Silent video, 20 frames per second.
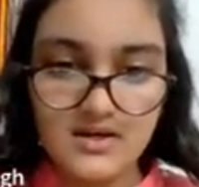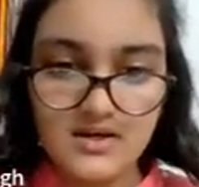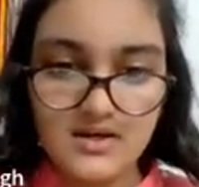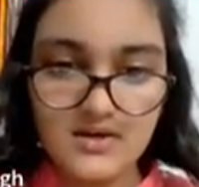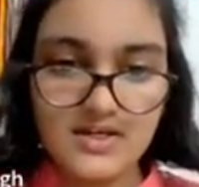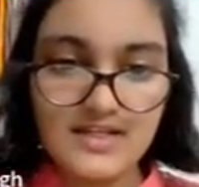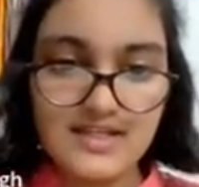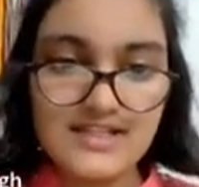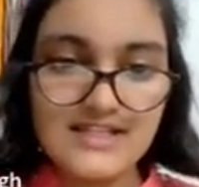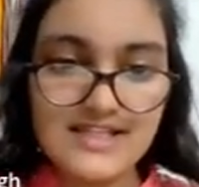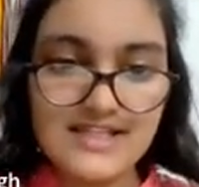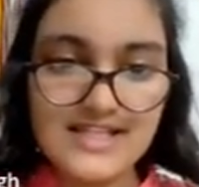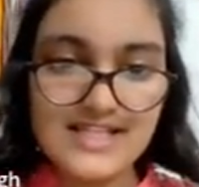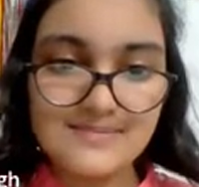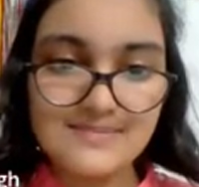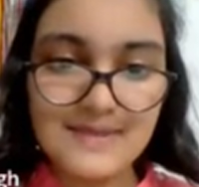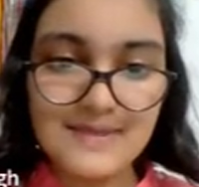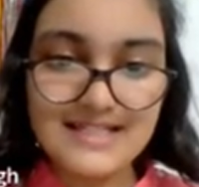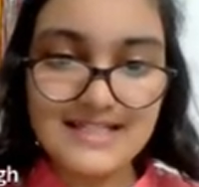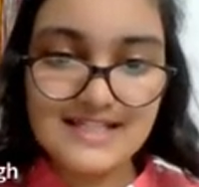Okay, let's
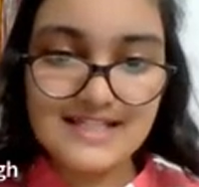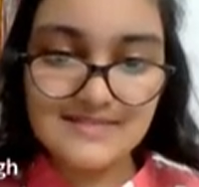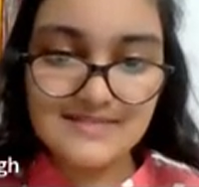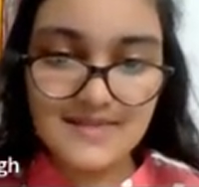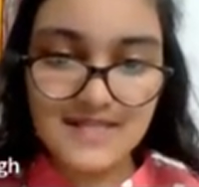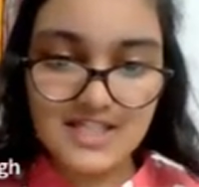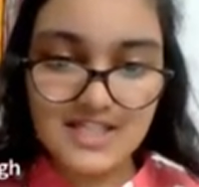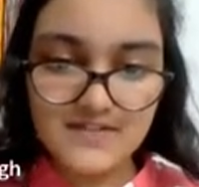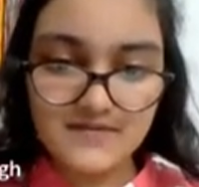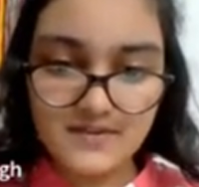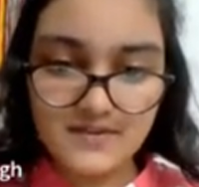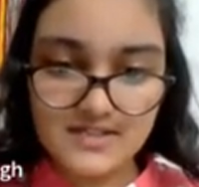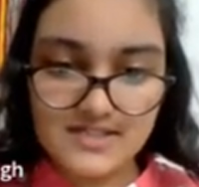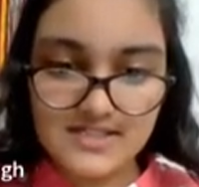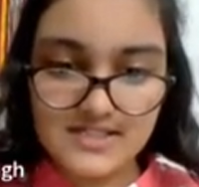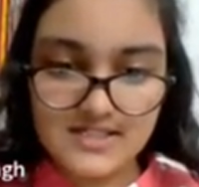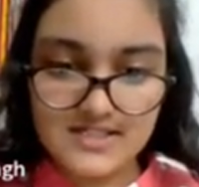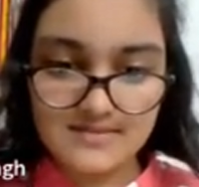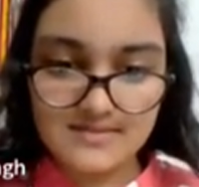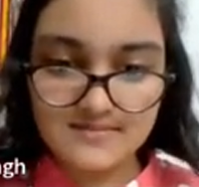inspect this page
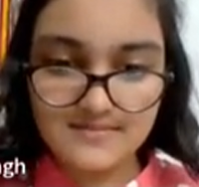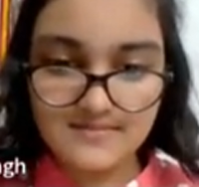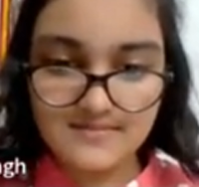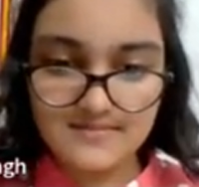first.